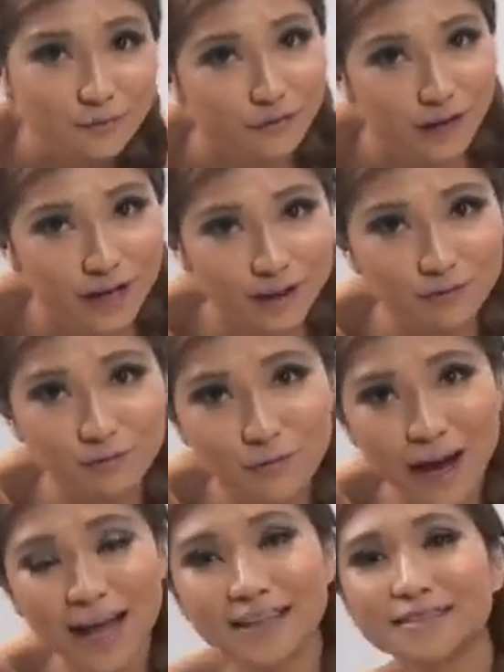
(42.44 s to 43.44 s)
afraid of
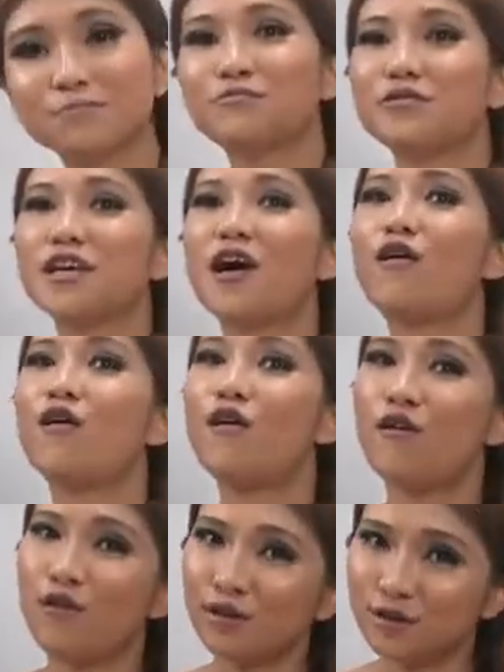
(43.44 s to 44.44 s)
wet, we are
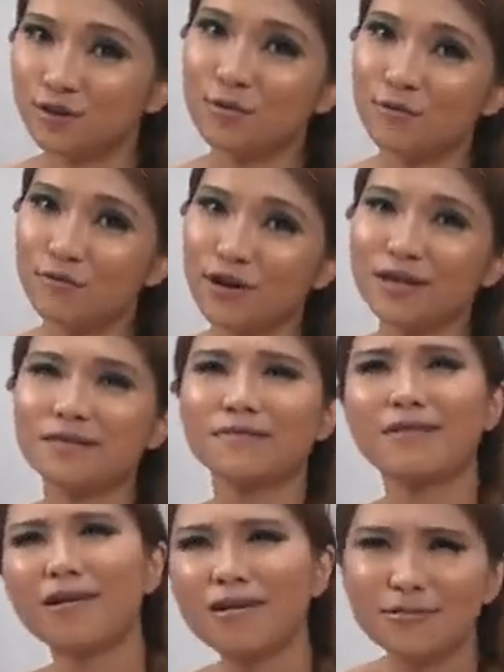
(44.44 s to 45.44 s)
also afraid
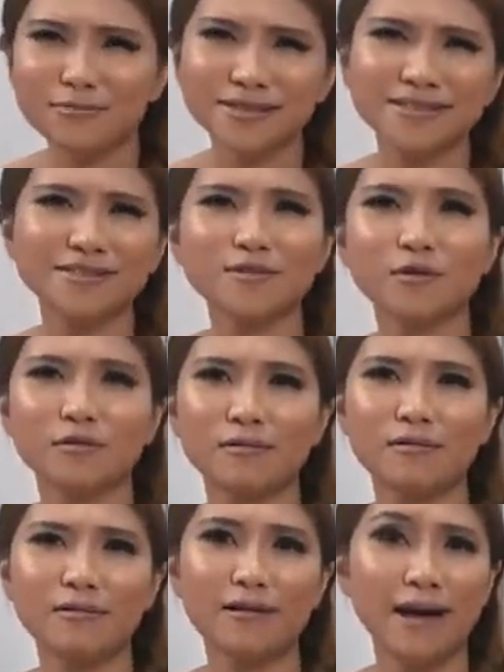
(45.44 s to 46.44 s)
of commas
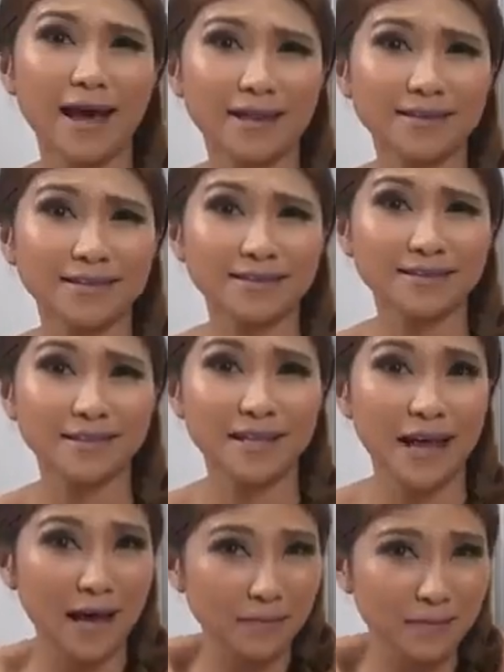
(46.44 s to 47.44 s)
or at least an
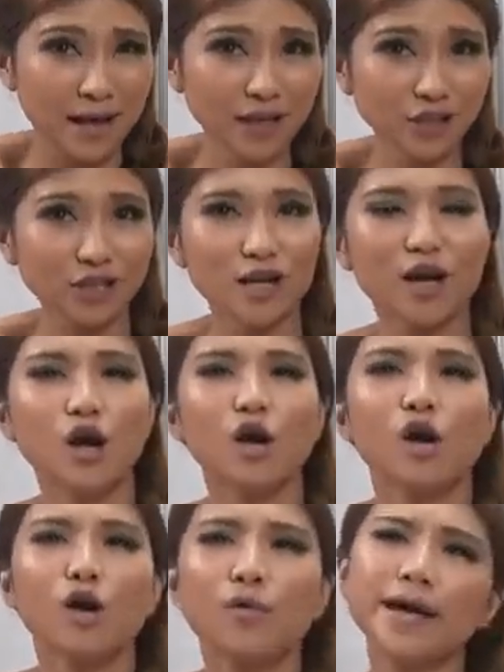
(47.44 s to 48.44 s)
em dash.
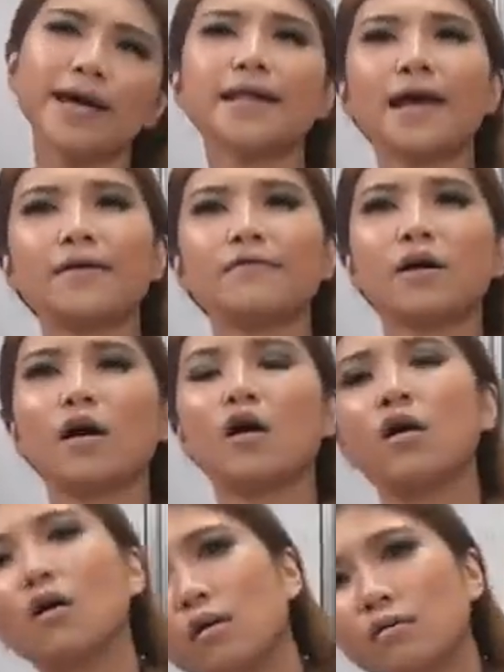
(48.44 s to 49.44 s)
We can have a
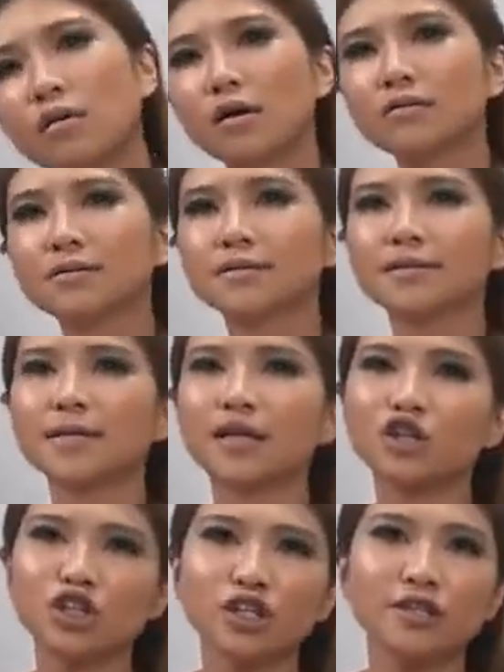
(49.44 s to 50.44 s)
whole long
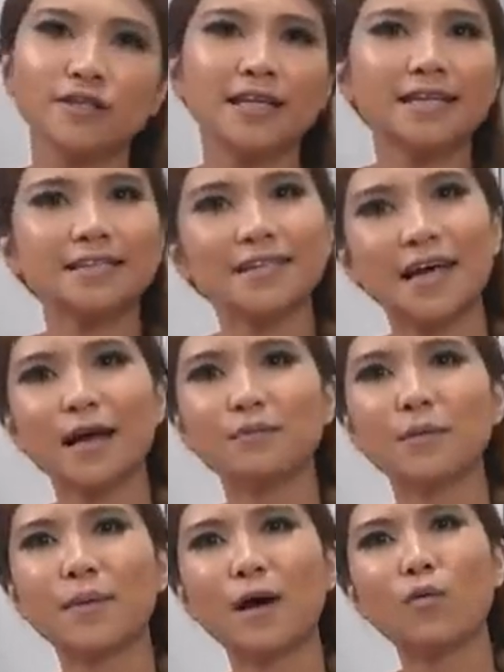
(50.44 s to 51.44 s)
discussion another
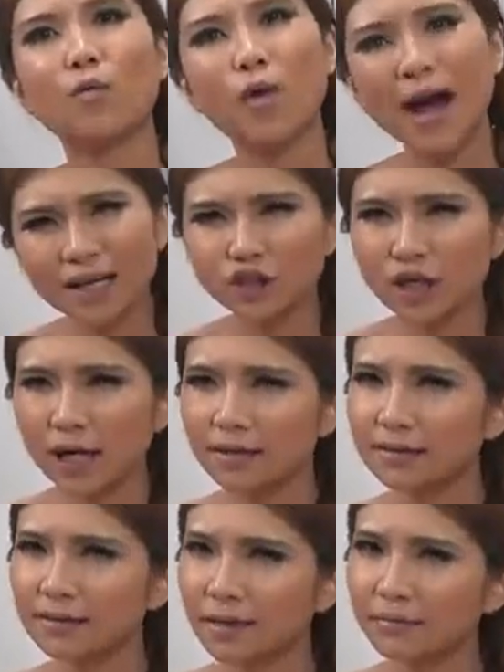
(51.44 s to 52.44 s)
time about why
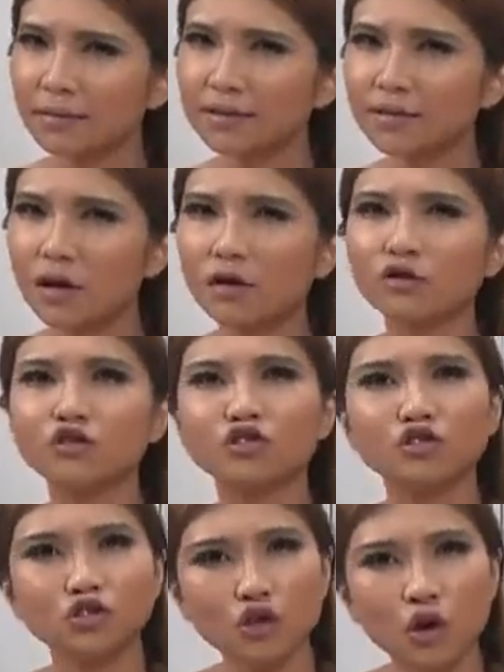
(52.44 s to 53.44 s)
Chinese companies are
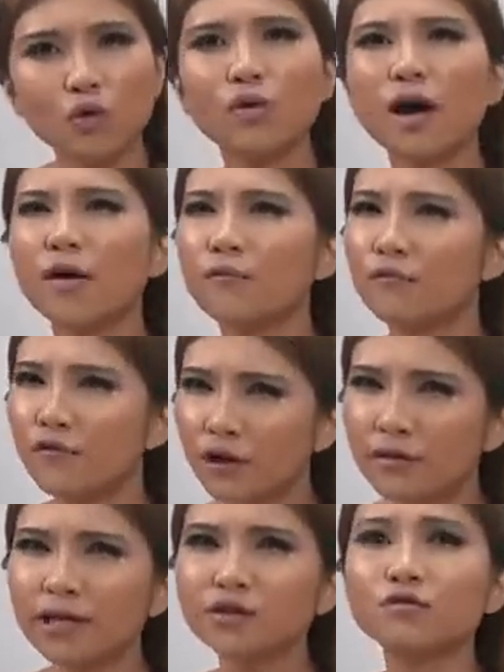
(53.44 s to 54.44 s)
so
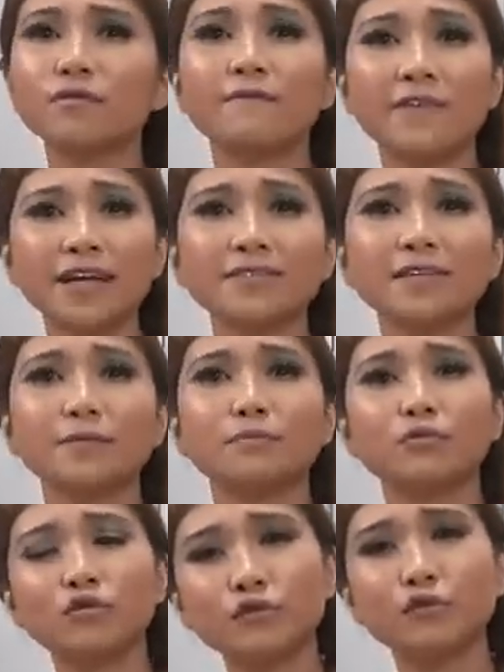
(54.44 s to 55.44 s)
unwilling to invest in
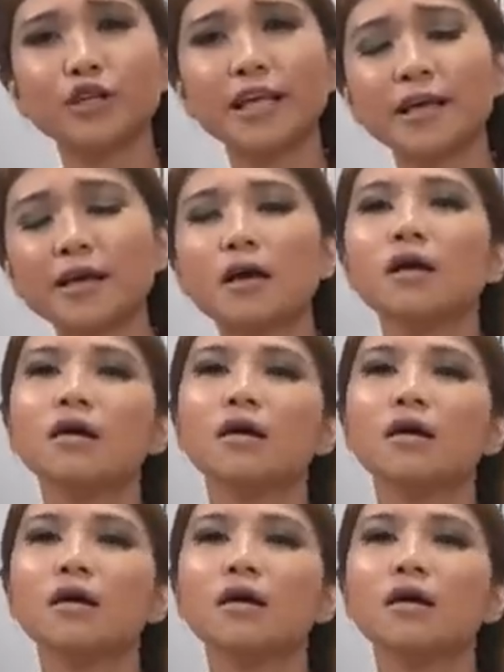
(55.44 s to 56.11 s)
proofreading.